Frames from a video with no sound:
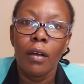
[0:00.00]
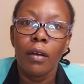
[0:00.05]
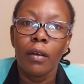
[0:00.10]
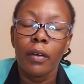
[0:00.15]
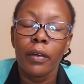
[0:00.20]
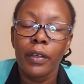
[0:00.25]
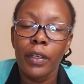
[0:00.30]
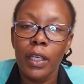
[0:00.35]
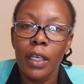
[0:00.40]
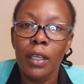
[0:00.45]

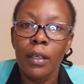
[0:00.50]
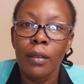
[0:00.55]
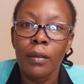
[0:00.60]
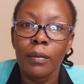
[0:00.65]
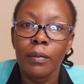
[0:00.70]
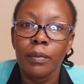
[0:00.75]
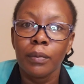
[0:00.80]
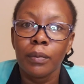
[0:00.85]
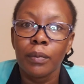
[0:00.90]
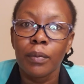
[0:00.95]

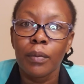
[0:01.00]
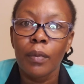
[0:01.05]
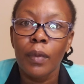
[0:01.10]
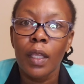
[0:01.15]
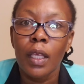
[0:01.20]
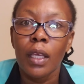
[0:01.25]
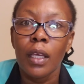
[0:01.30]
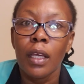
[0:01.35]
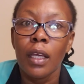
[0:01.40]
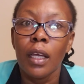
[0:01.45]
Okay?
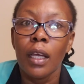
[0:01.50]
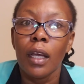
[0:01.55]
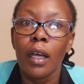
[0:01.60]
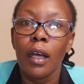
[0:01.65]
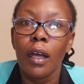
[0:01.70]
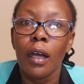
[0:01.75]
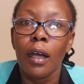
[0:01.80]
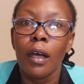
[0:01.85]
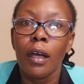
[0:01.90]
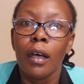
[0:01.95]

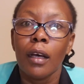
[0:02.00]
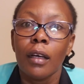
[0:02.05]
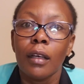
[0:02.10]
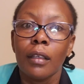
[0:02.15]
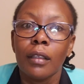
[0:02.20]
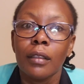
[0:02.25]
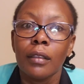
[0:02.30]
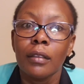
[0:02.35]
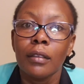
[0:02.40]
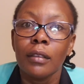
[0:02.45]

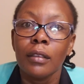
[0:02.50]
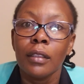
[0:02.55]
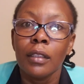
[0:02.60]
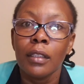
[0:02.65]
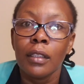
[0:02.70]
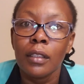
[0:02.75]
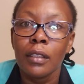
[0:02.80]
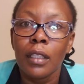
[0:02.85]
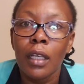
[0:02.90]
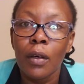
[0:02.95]

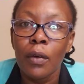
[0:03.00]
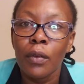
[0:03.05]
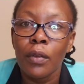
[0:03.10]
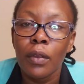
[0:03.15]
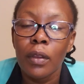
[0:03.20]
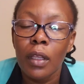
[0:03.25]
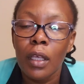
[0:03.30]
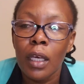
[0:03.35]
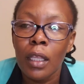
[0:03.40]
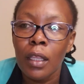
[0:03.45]

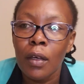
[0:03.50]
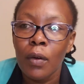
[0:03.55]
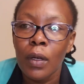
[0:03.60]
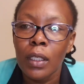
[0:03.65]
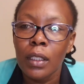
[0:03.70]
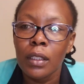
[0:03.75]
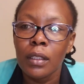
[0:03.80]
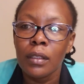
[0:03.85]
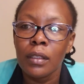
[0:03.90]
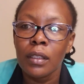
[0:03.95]
The other
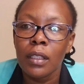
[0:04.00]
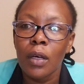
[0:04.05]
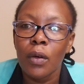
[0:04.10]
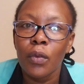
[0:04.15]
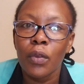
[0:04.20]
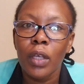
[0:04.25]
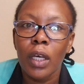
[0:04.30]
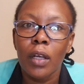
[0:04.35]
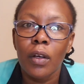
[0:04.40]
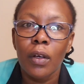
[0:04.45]
one is
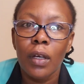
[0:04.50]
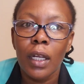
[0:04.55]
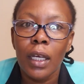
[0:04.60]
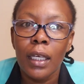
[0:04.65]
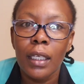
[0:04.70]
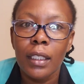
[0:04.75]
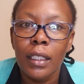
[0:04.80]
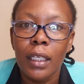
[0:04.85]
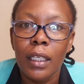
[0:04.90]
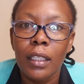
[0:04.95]
South
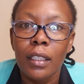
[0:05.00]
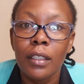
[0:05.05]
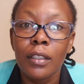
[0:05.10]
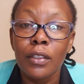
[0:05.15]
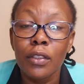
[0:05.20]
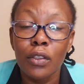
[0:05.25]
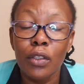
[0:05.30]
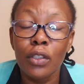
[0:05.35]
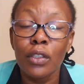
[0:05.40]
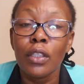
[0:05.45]
Carolina.
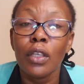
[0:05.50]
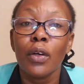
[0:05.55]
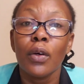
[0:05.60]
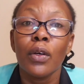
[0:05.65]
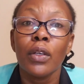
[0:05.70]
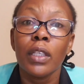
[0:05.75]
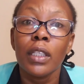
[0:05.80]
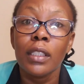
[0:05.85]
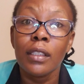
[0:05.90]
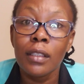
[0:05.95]
It's not the
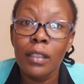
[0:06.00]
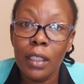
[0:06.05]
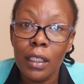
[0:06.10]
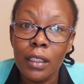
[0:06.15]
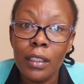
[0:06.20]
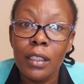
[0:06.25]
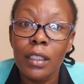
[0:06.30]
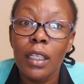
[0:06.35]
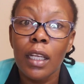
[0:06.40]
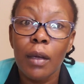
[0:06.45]
only
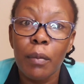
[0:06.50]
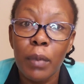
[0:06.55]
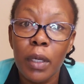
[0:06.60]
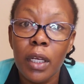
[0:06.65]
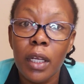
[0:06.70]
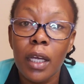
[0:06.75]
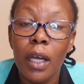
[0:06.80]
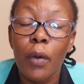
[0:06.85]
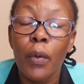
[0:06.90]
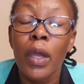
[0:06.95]
states in
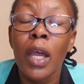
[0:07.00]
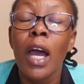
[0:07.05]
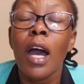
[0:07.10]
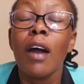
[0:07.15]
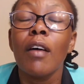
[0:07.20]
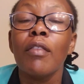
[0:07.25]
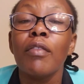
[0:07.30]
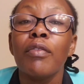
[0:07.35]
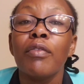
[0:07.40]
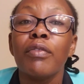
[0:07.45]
America. We
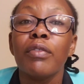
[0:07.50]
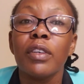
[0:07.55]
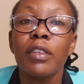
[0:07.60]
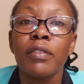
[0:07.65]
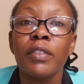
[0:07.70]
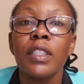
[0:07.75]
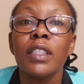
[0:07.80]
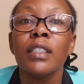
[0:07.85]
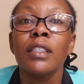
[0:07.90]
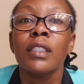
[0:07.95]
have
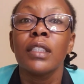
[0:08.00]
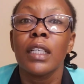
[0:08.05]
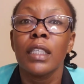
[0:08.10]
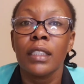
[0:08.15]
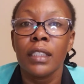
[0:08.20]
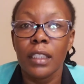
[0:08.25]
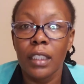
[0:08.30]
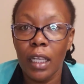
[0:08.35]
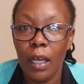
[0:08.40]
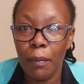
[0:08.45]
50
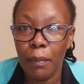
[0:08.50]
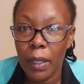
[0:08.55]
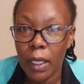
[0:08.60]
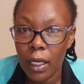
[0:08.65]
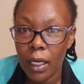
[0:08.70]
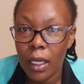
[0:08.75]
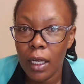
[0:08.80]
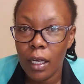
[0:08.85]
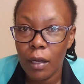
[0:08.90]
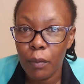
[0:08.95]
states in
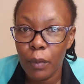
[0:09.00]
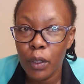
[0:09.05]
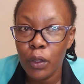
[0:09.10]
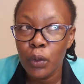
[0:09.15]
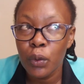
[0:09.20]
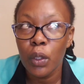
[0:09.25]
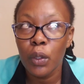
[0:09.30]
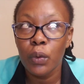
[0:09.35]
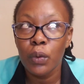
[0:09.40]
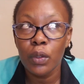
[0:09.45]
America. Make
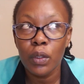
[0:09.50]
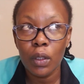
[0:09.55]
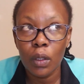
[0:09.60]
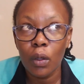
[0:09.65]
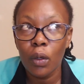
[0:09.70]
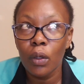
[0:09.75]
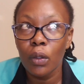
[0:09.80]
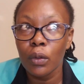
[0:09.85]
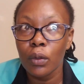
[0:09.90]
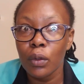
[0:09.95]
sure you
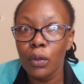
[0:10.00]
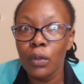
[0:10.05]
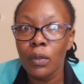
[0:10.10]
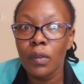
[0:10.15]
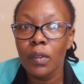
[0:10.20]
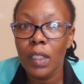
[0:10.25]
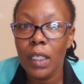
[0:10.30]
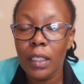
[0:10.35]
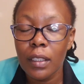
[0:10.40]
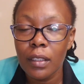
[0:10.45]
see all
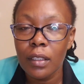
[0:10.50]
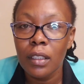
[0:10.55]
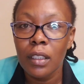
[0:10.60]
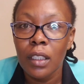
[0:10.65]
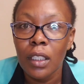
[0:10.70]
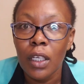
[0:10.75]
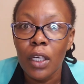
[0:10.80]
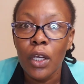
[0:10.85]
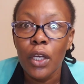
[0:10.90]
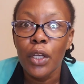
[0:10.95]
those states.
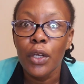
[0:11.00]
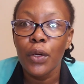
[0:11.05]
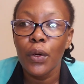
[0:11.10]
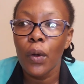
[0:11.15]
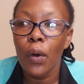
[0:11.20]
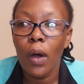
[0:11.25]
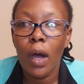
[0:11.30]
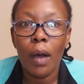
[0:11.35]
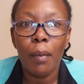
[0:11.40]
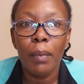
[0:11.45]

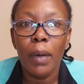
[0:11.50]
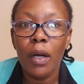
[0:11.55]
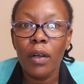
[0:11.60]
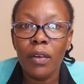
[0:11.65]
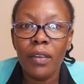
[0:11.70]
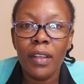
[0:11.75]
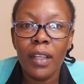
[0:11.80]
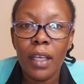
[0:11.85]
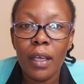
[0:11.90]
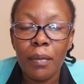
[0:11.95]
Know
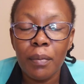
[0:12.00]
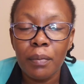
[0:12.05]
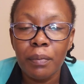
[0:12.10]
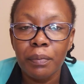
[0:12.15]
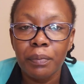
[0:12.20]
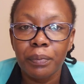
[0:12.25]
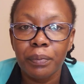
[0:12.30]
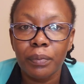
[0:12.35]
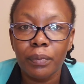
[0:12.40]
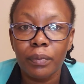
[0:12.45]
about
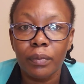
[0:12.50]
them.